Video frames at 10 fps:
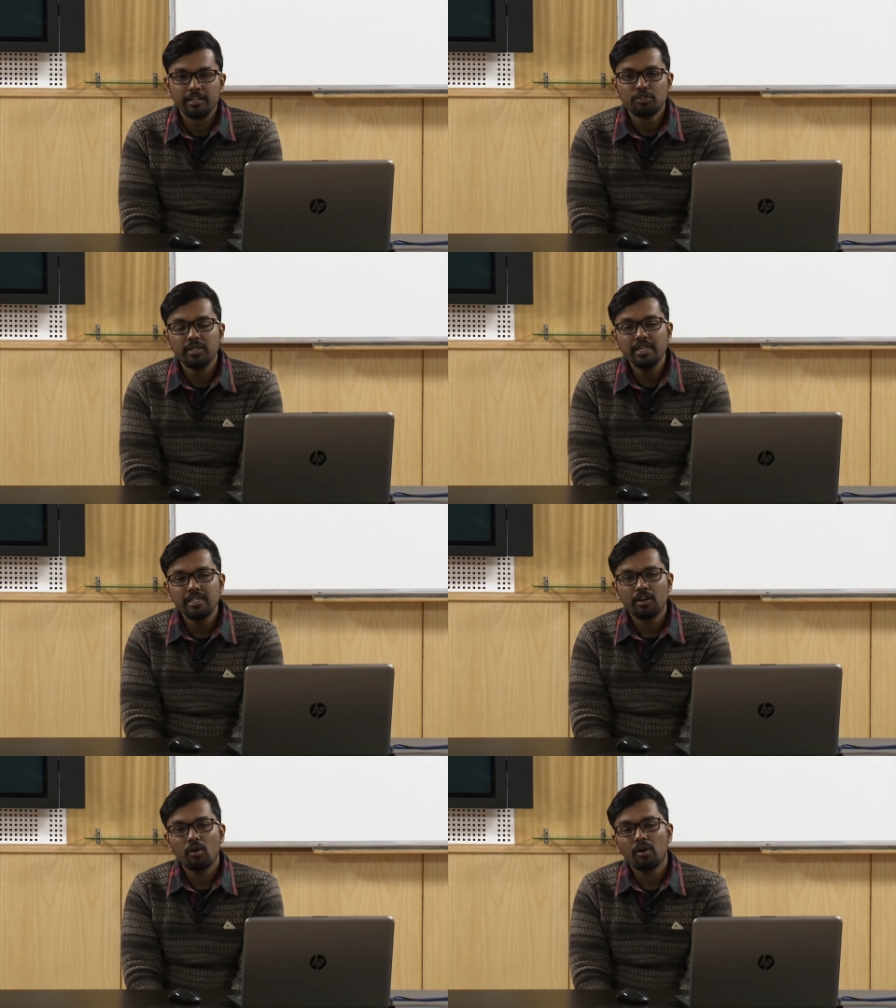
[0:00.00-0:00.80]
So these
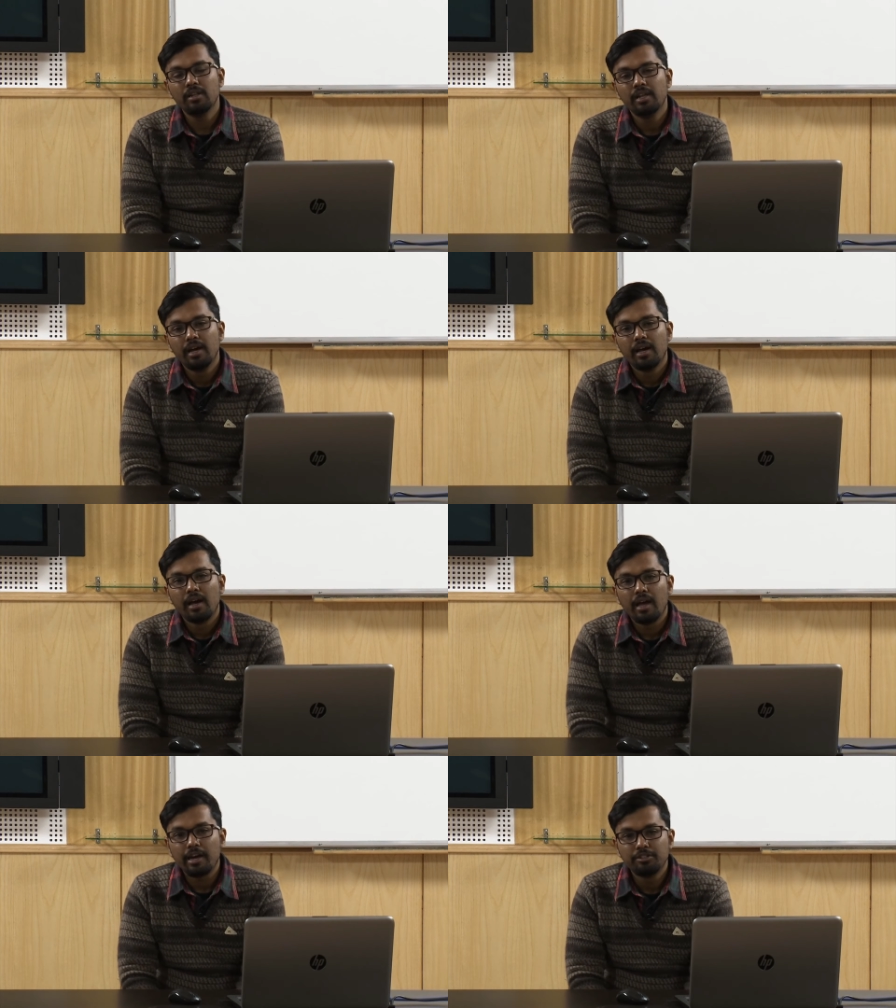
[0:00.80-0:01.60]
are all
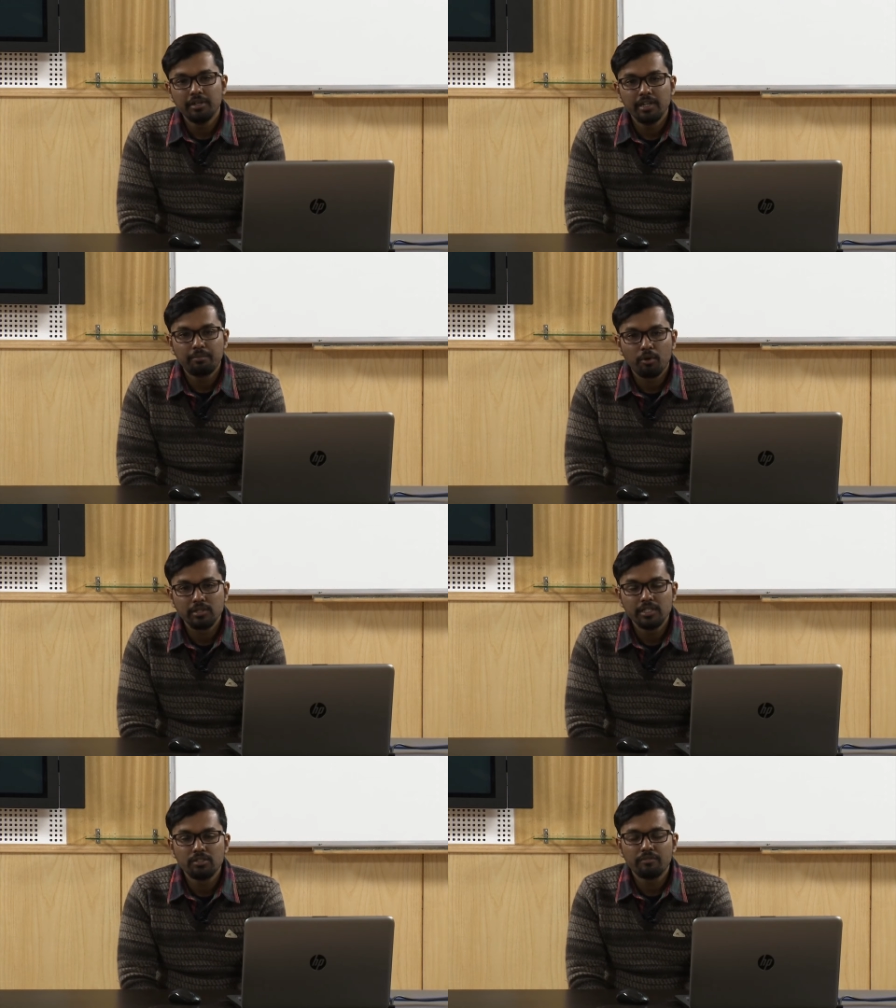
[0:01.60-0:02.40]
actually a
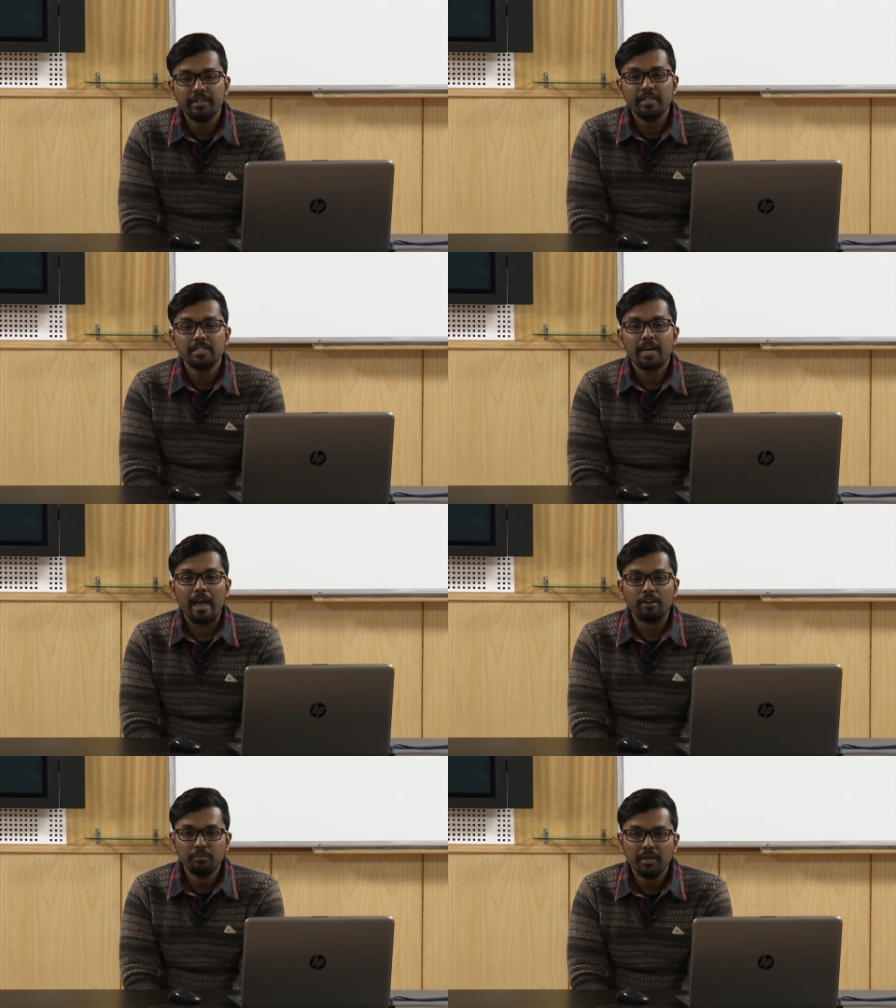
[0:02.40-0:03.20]
process of creating
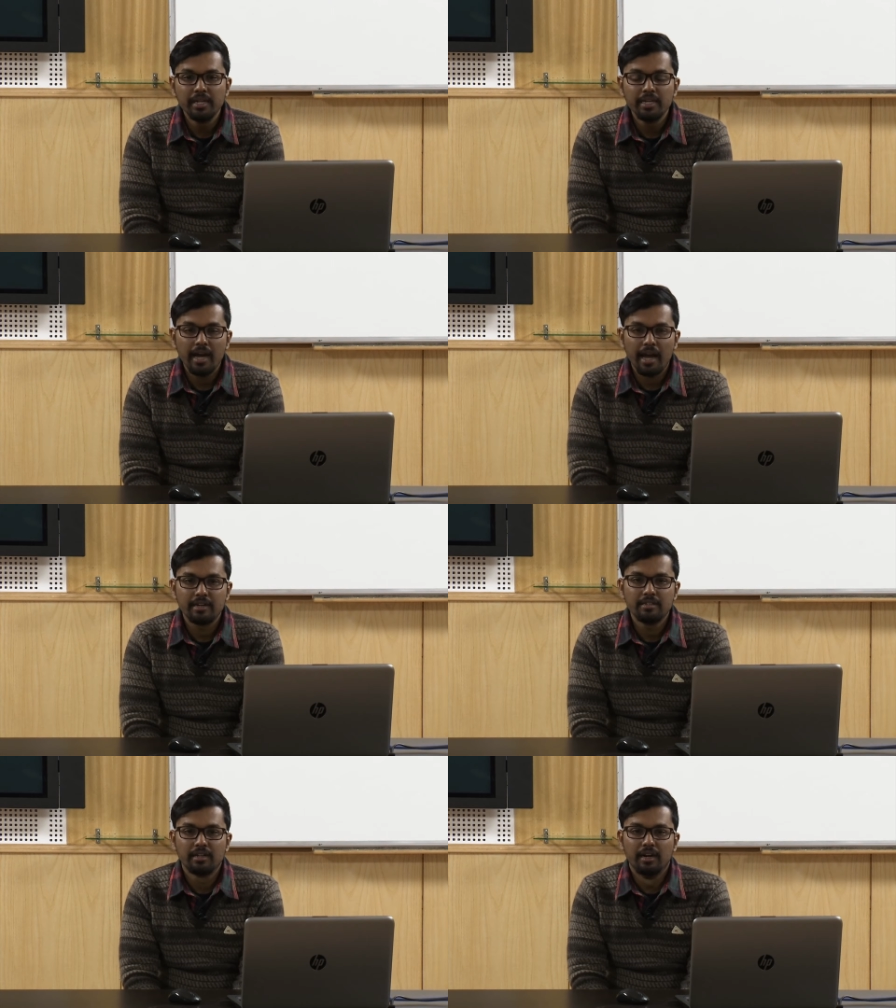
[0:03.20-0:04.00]
anomaly
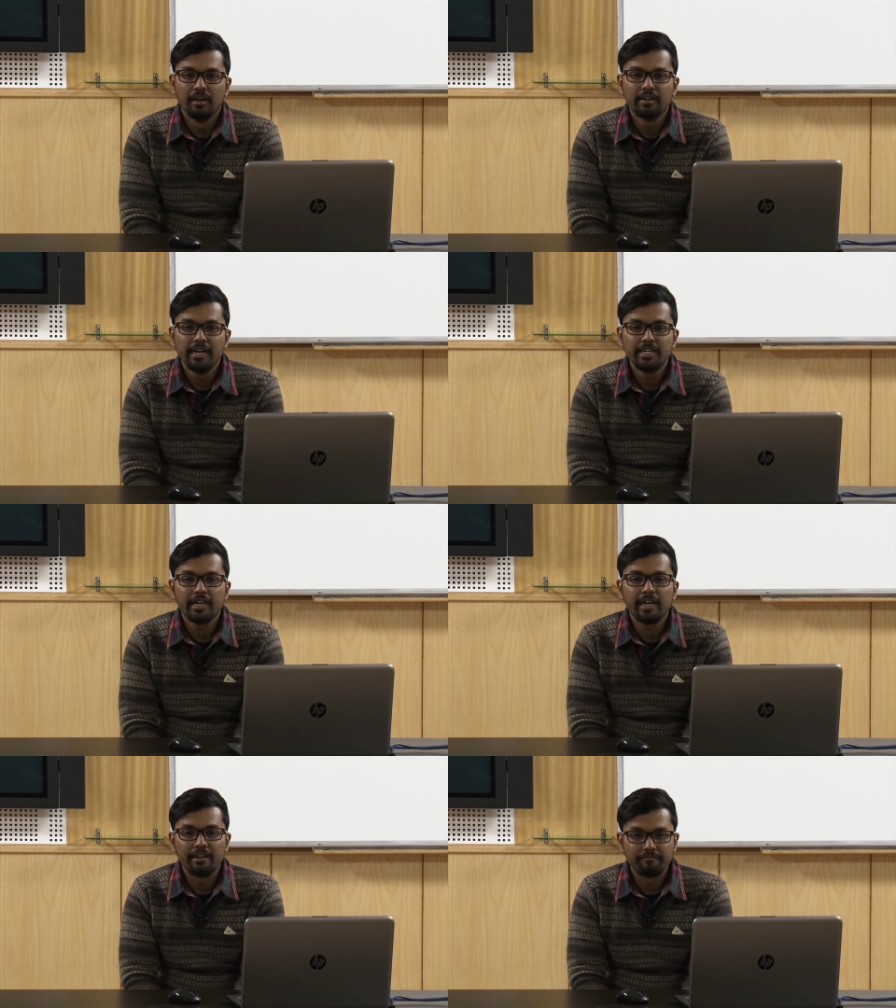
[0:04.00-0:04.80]
and creating
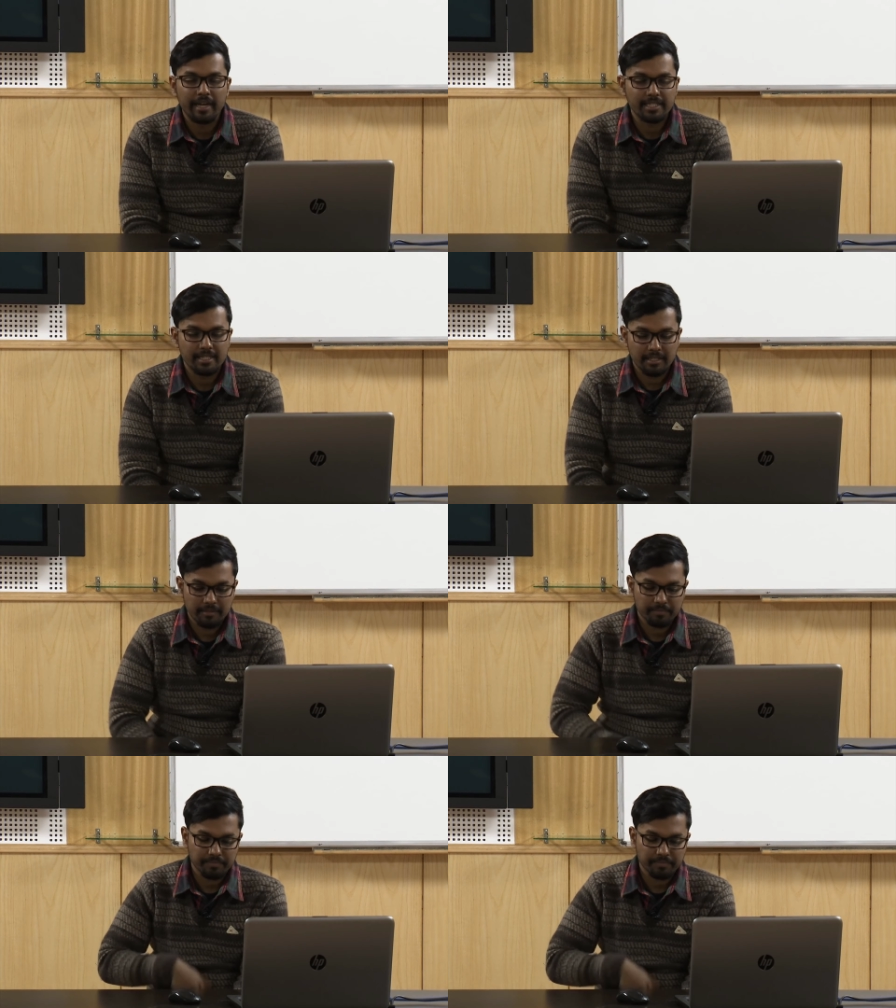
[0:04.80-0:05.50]
an emphasis.